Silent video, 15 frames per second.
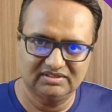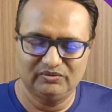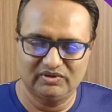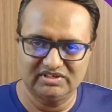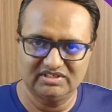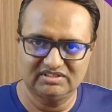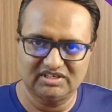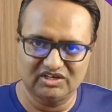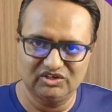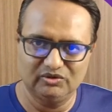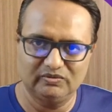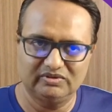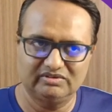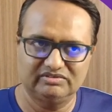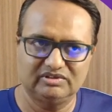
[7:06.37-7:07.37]
what is the
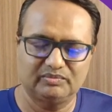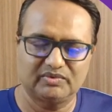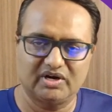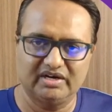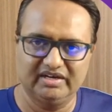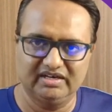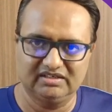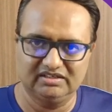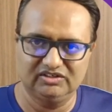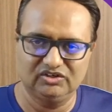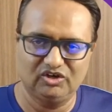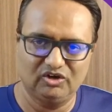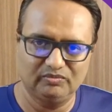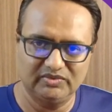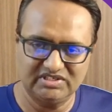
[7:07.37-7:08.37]
turnover of the product,
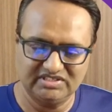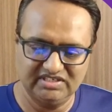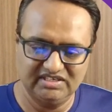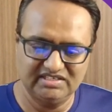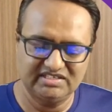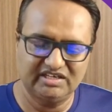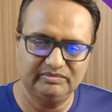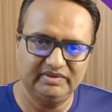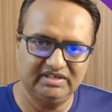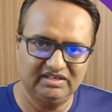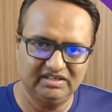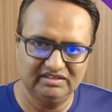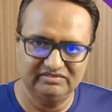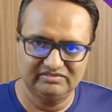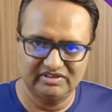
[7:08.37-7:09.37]
how much sales have been
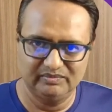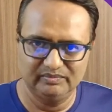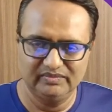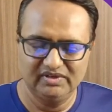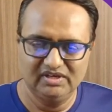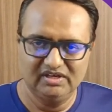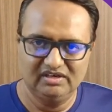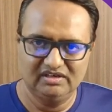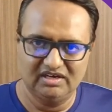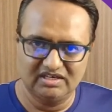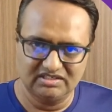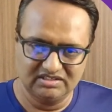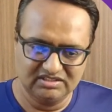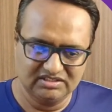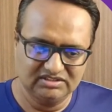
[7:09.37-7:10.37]
done from
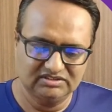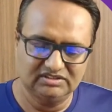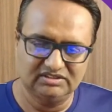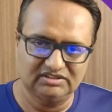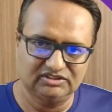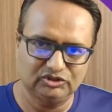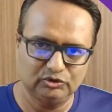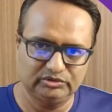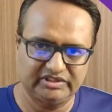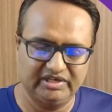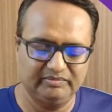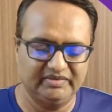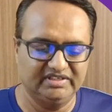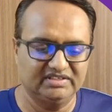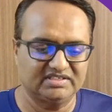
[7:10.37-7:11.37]
last 2
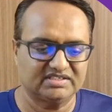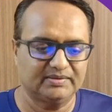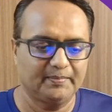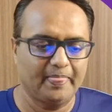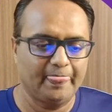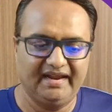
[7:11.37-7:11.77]
3 months.